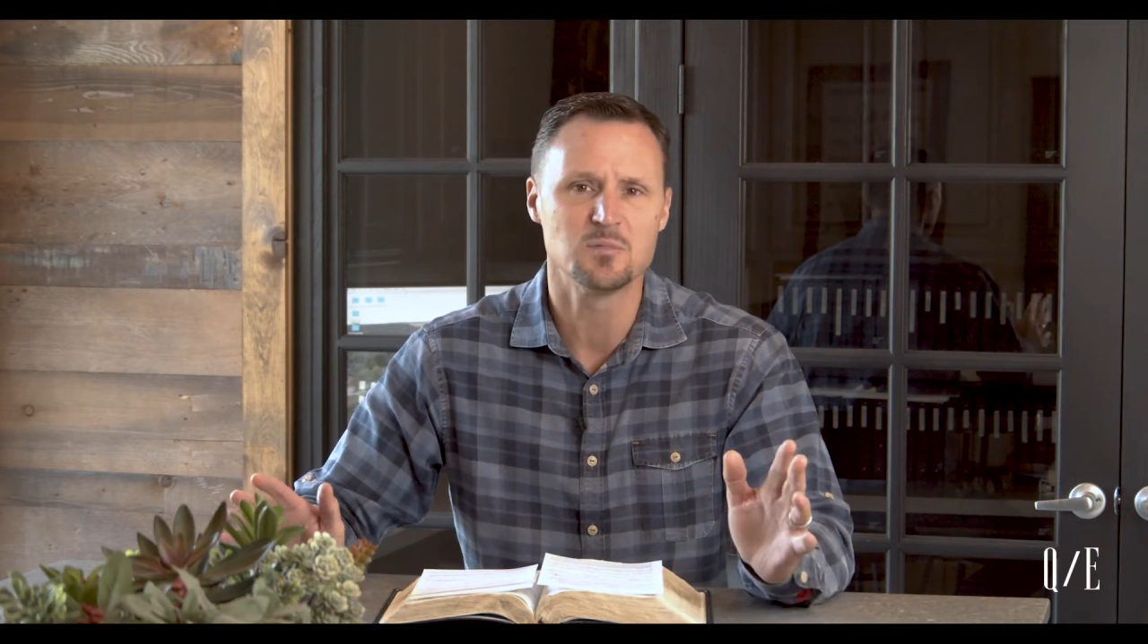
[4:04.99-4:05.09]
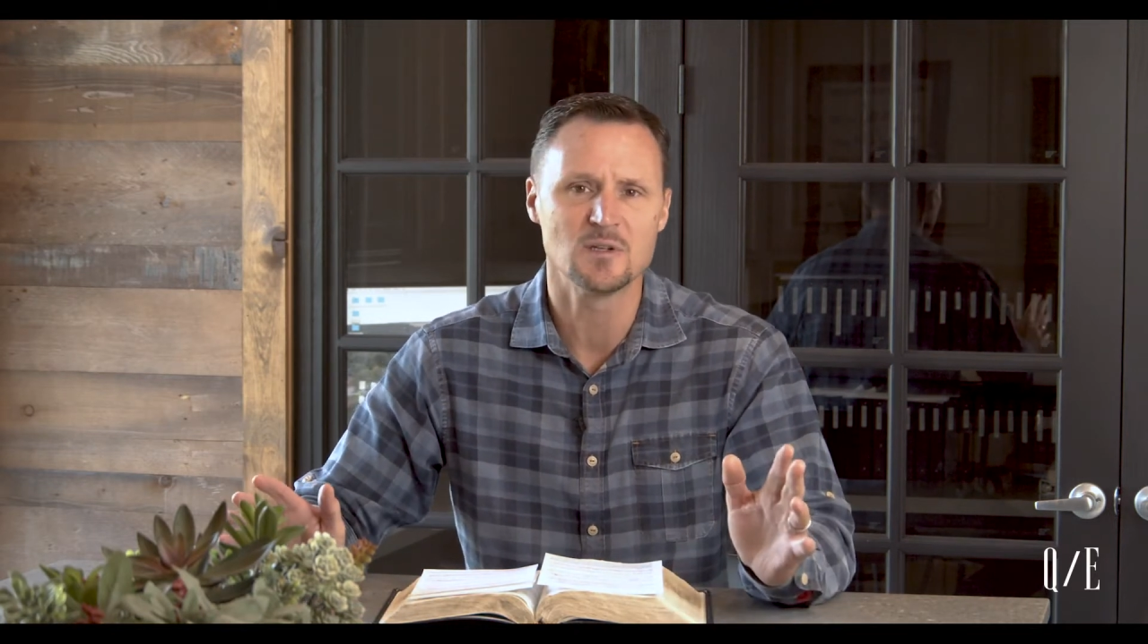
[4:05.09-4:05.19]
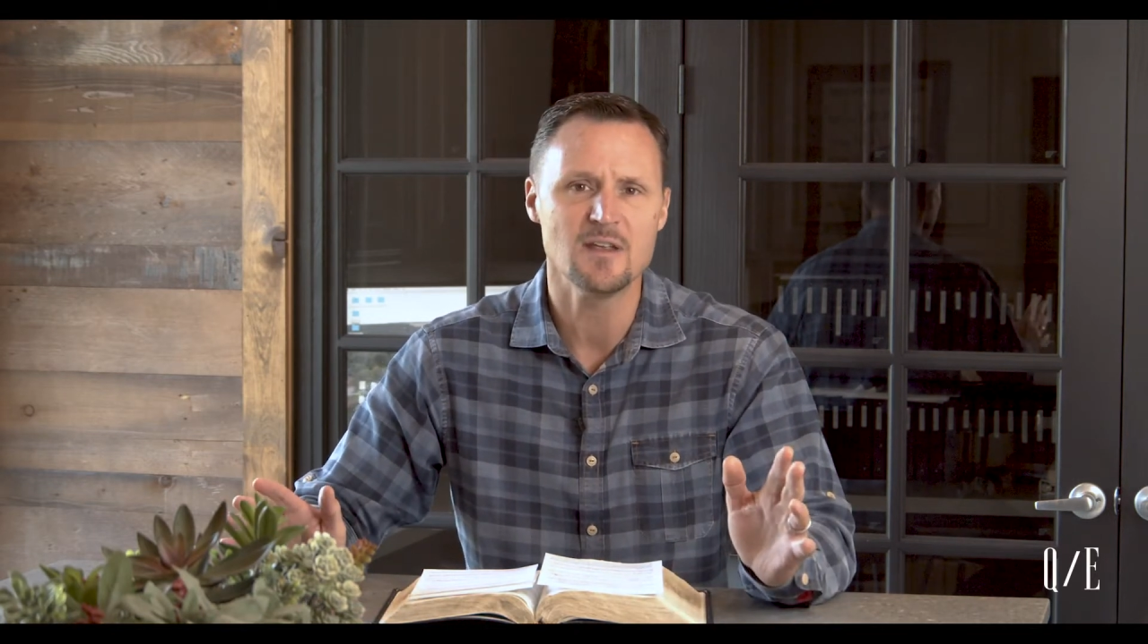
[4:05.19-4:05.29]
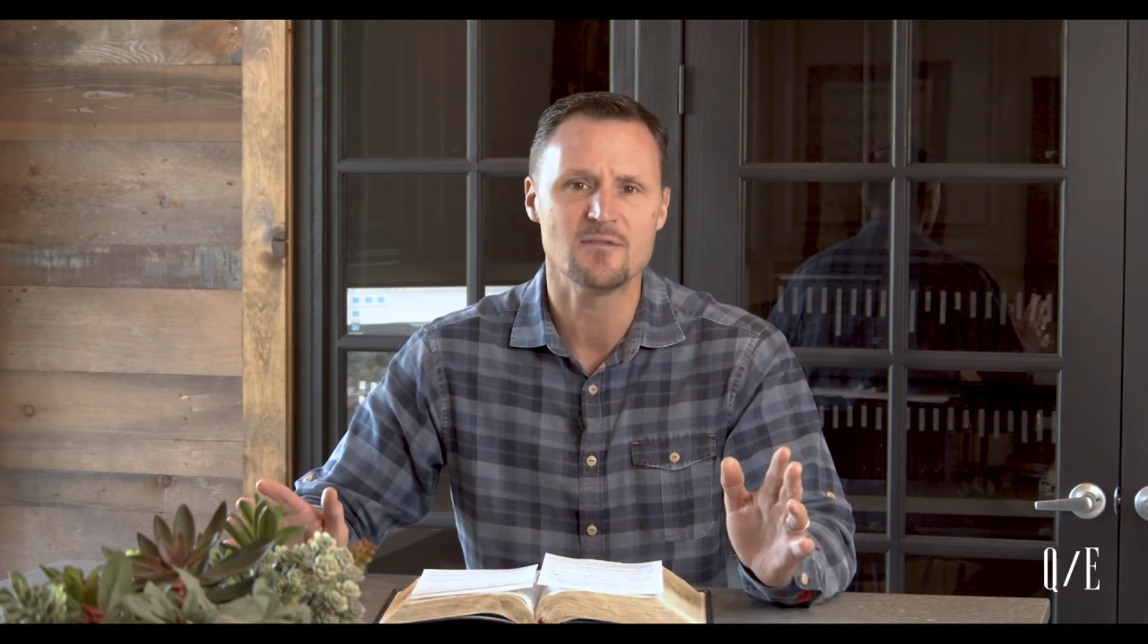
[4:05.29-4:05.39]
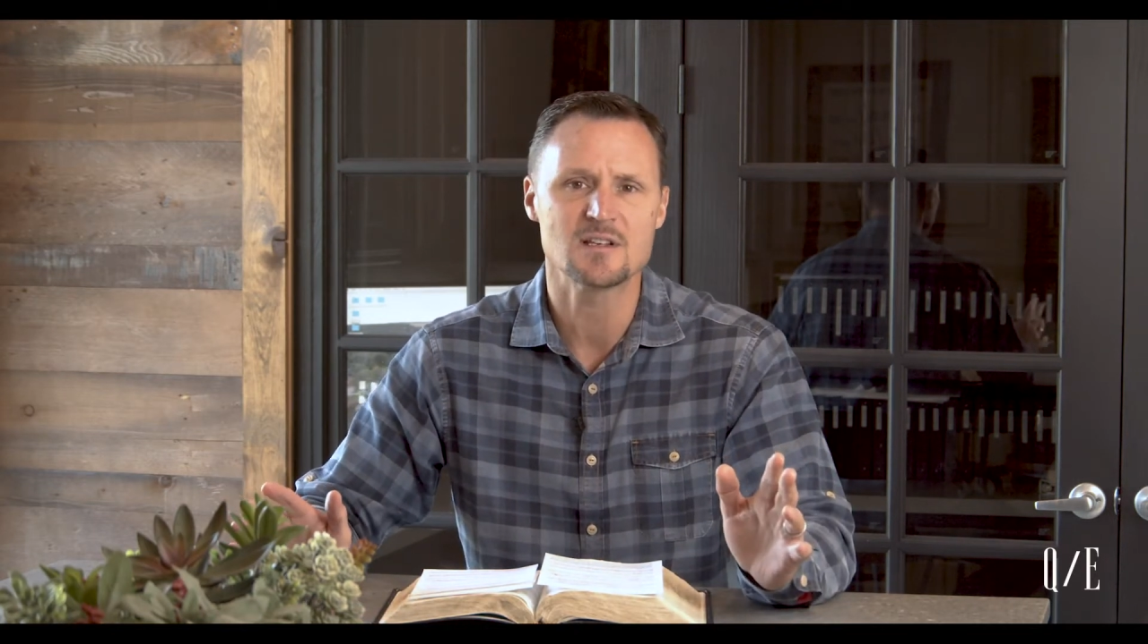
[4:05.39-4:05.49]

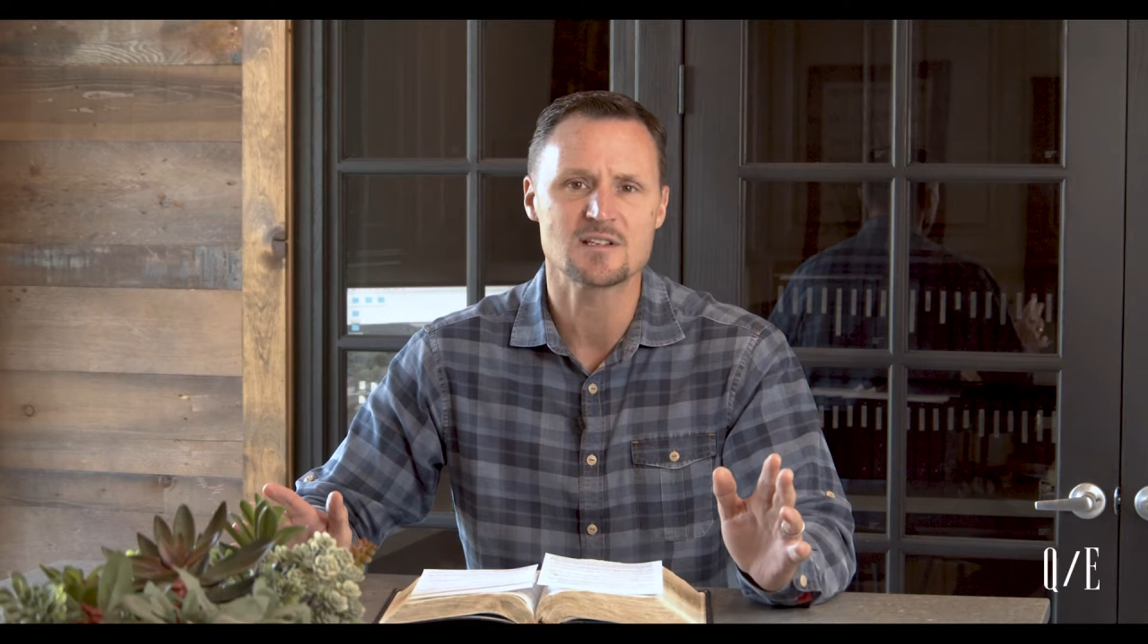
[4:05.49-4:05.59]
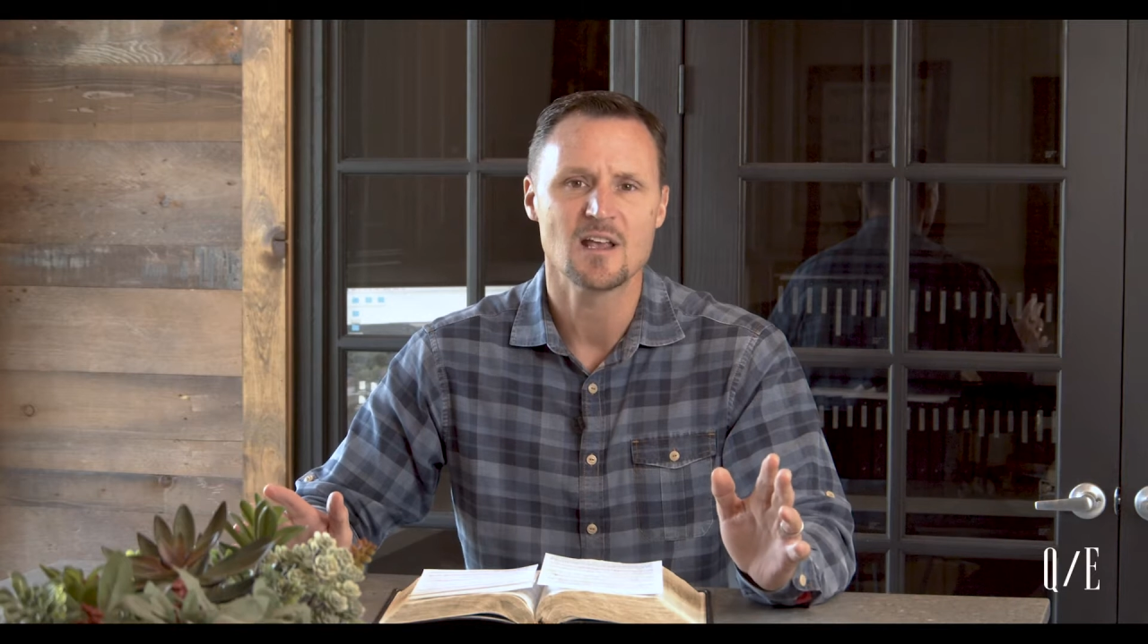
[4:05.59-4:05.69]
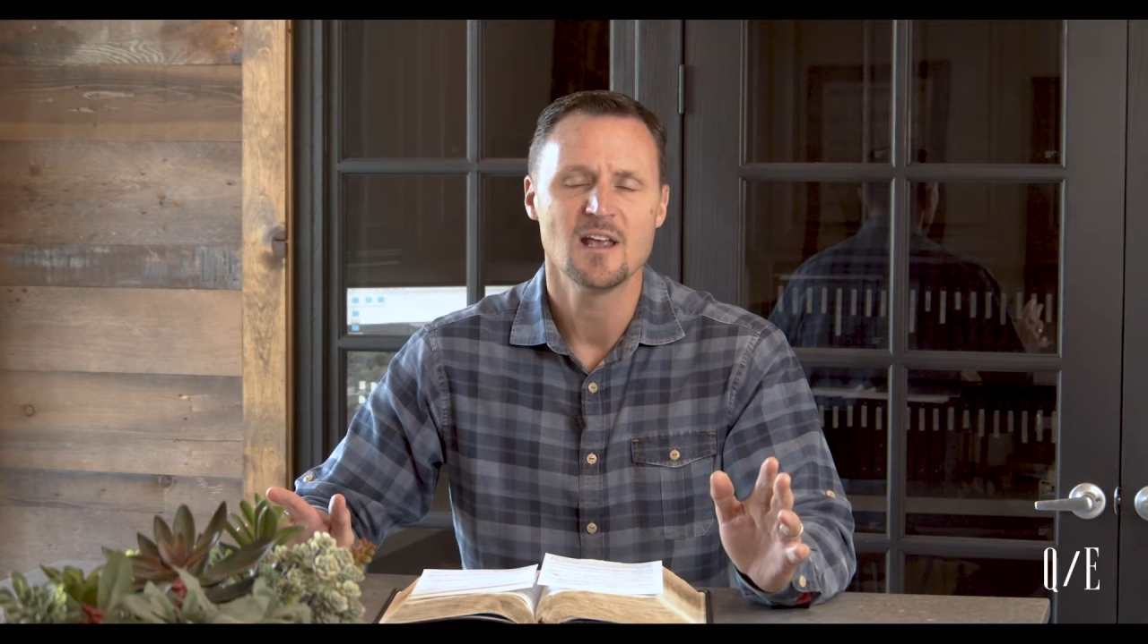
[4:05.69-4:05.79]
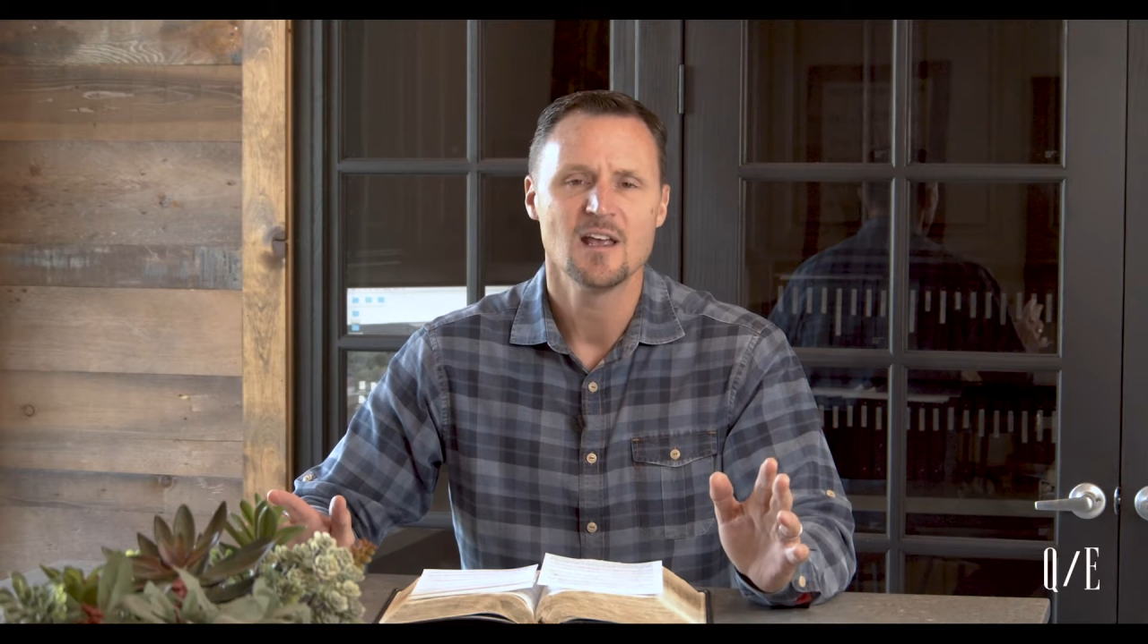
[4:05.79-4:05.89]
believe this.